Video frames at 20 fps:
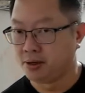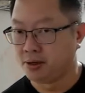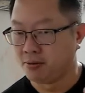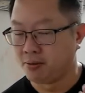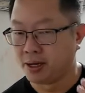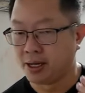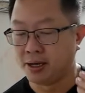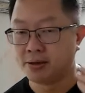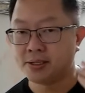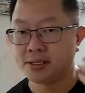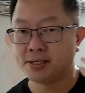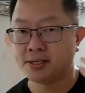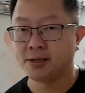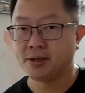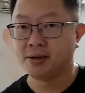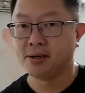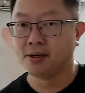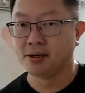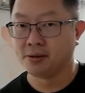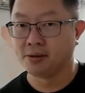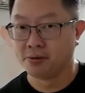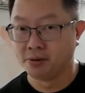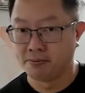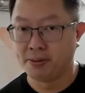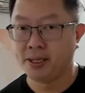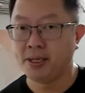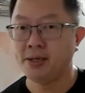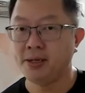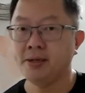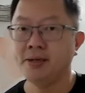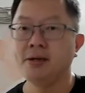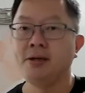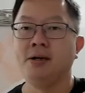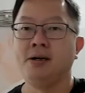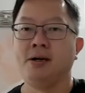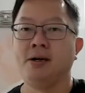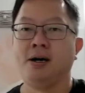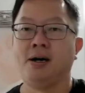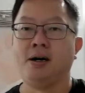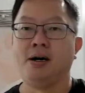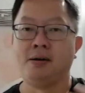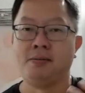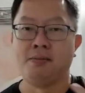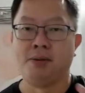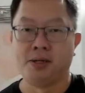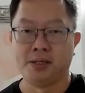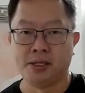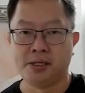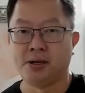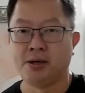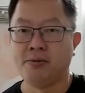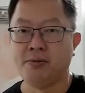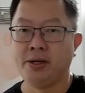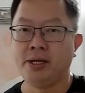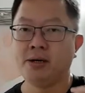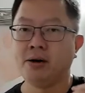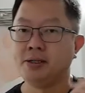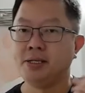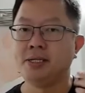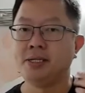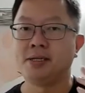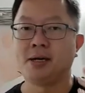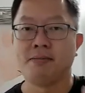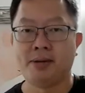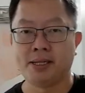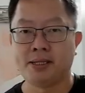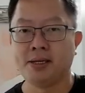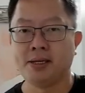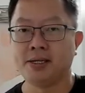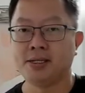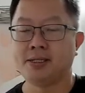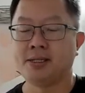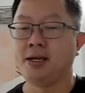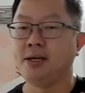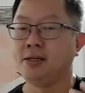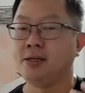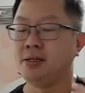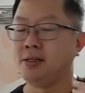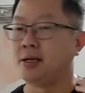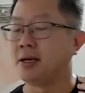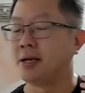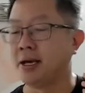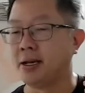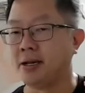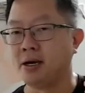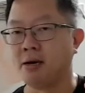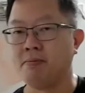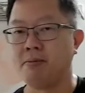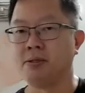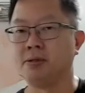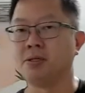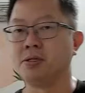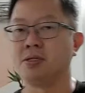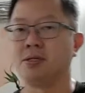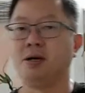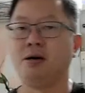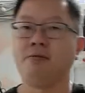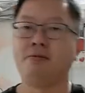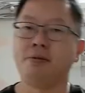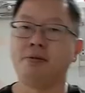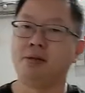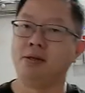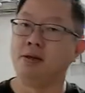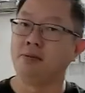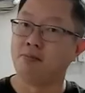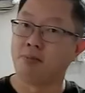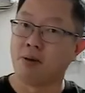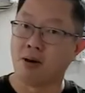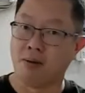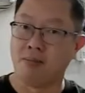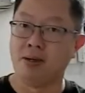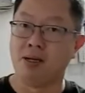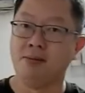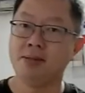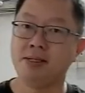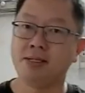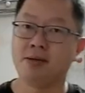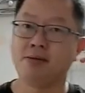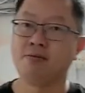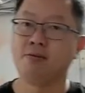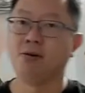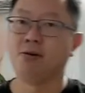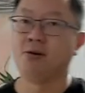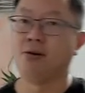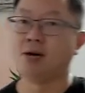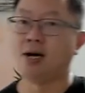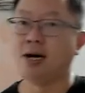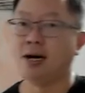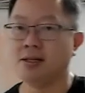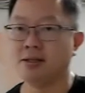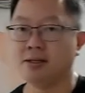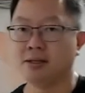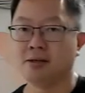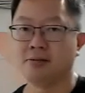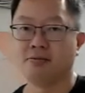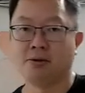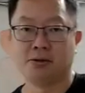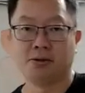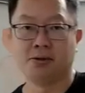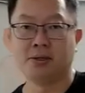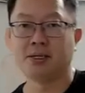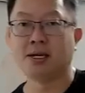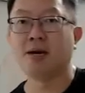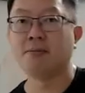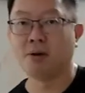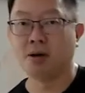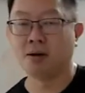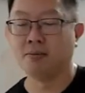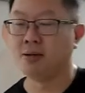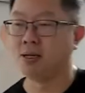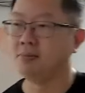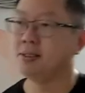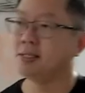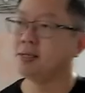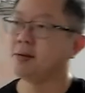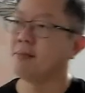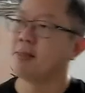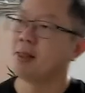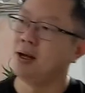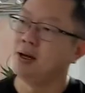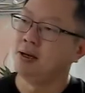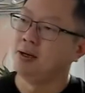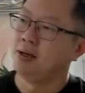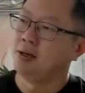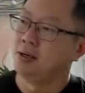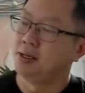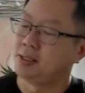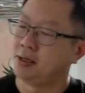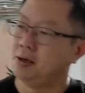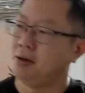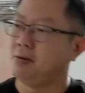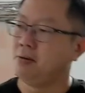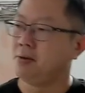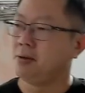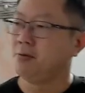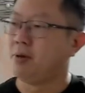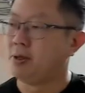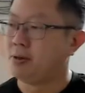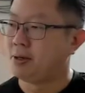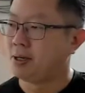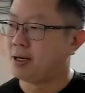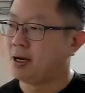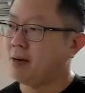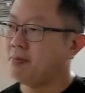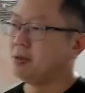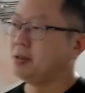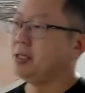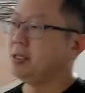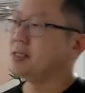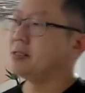else? Grouping, model drawing. All these are methods that can help you to solve problems for those hard problems. So when you come to this